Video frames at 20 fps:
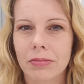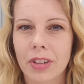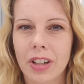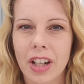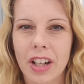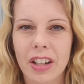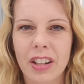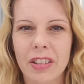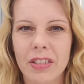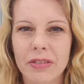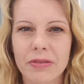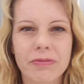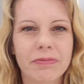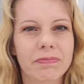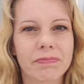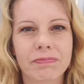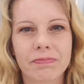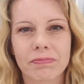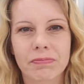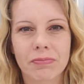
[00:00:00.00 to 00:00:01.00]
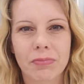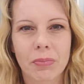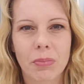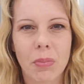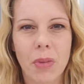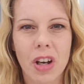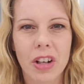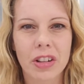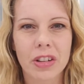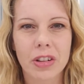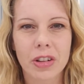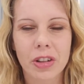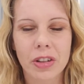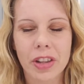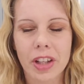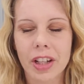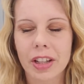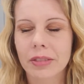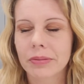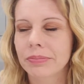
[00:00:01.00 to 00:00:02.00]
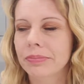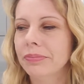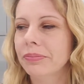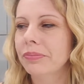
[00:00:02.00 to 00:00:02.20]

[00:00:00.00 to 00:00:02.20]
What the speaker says: kind of monitor thing.